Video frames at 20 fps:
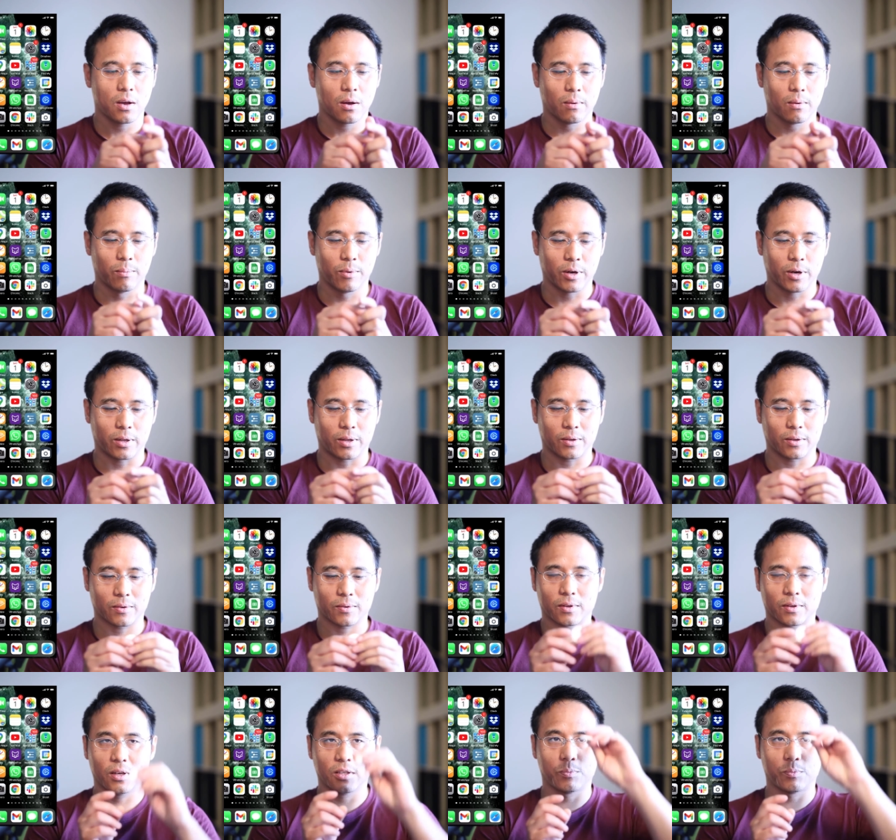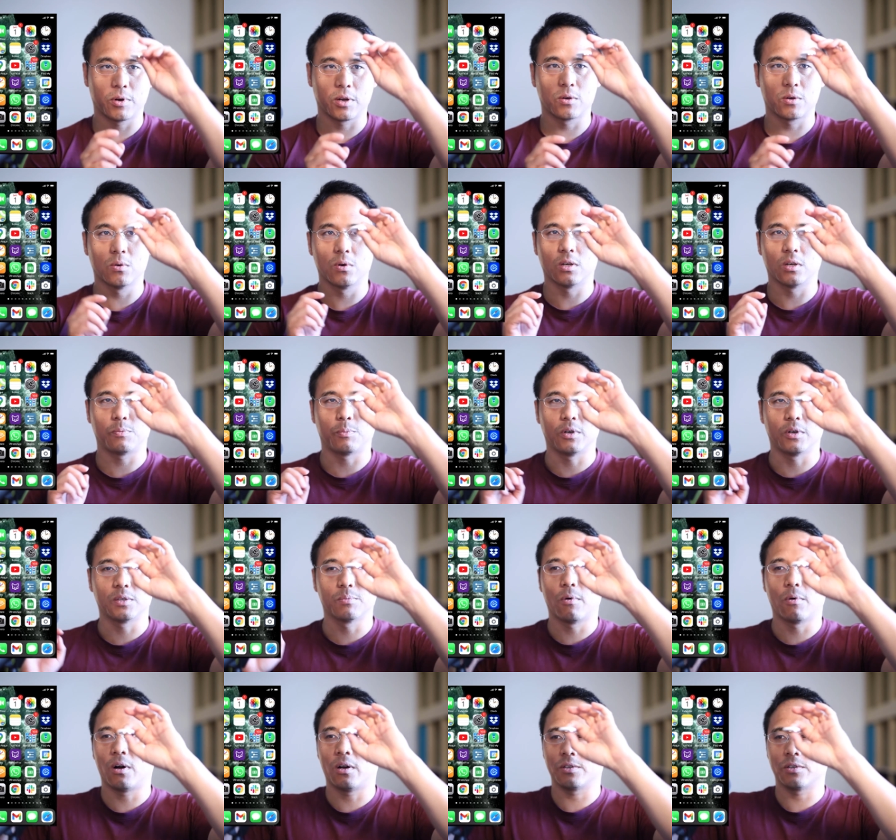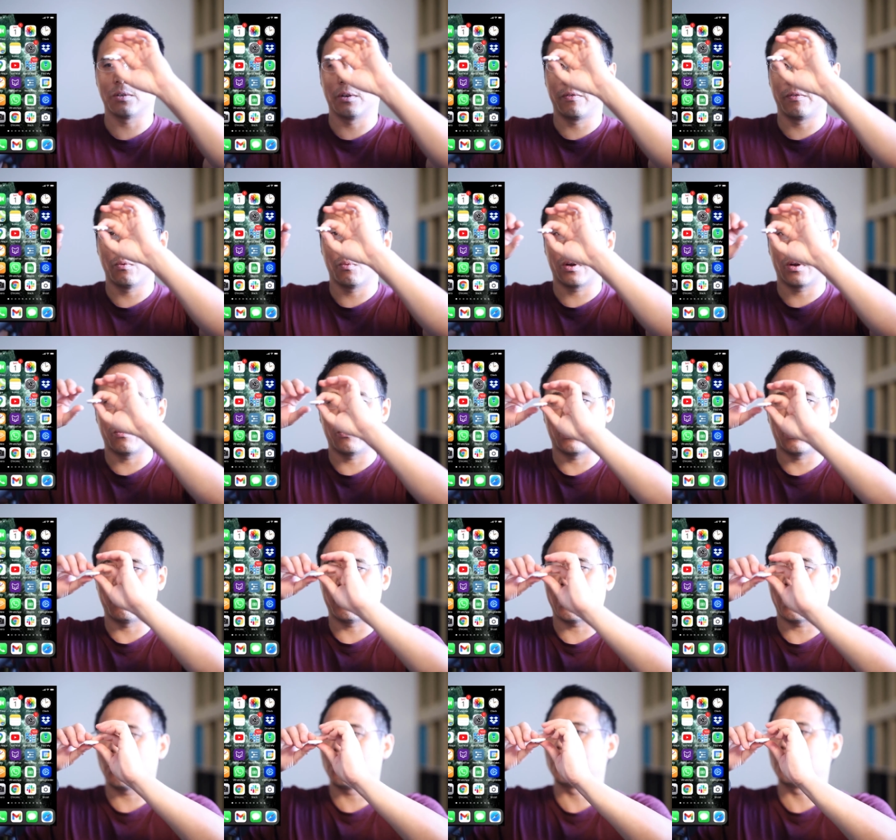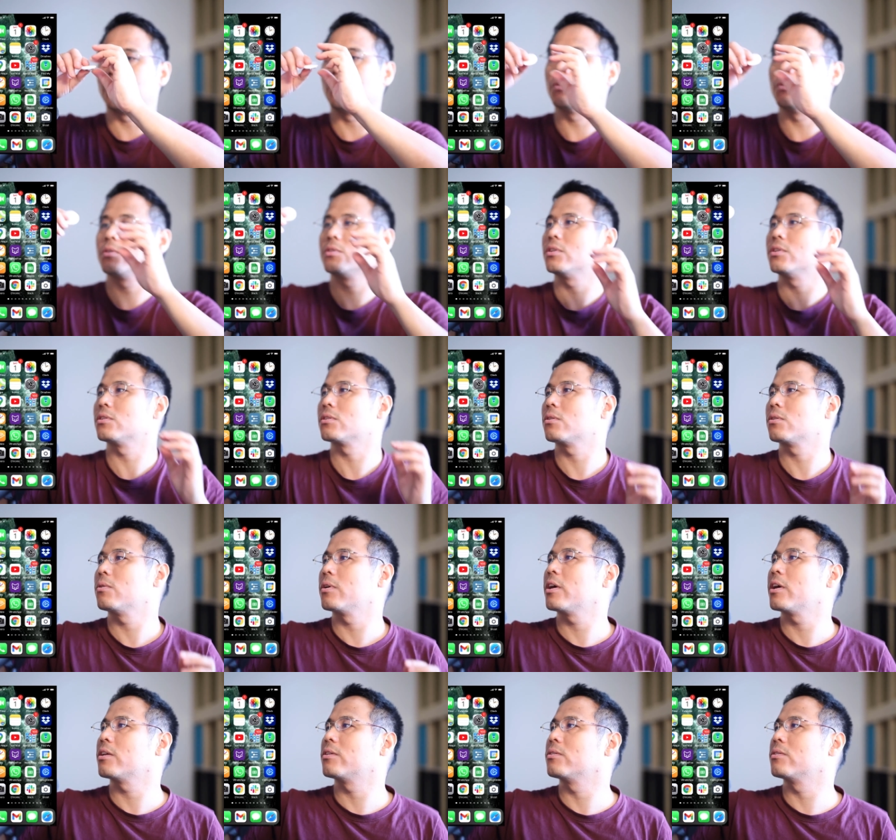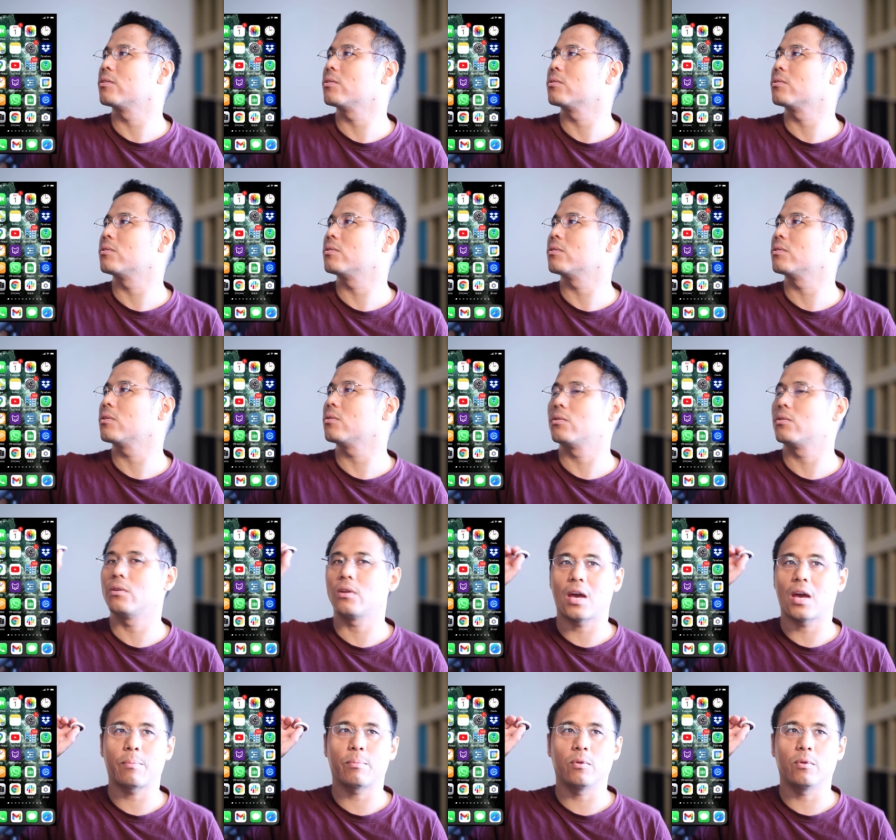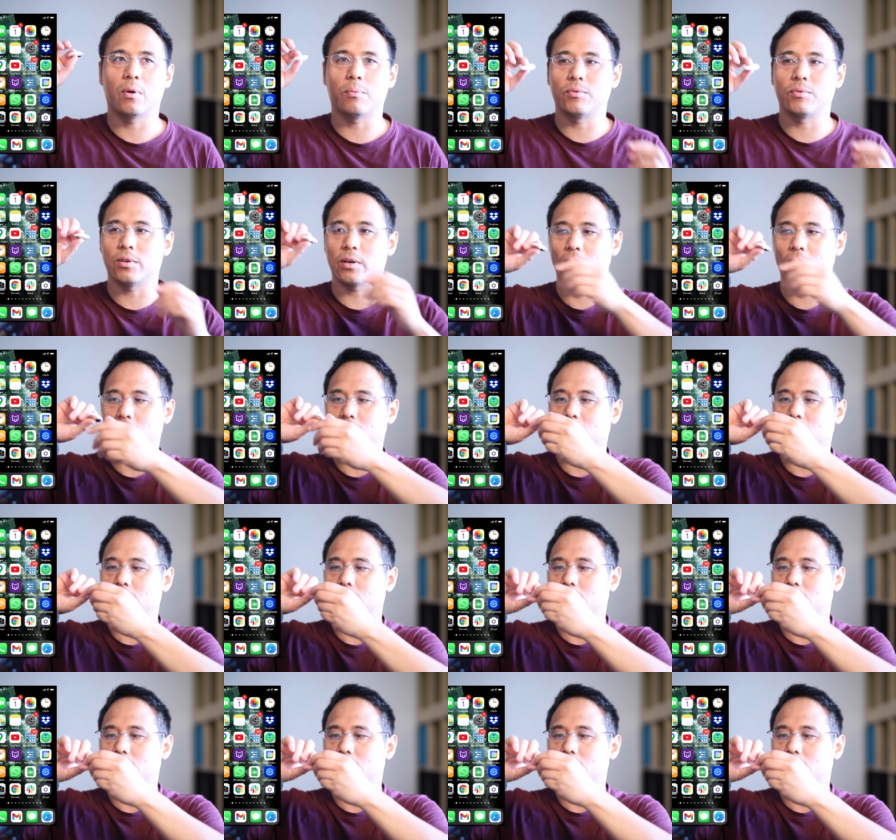But it's pretty cool. It's pretty small. So if you want to buy one of those, then go ahead to go to the Apple website and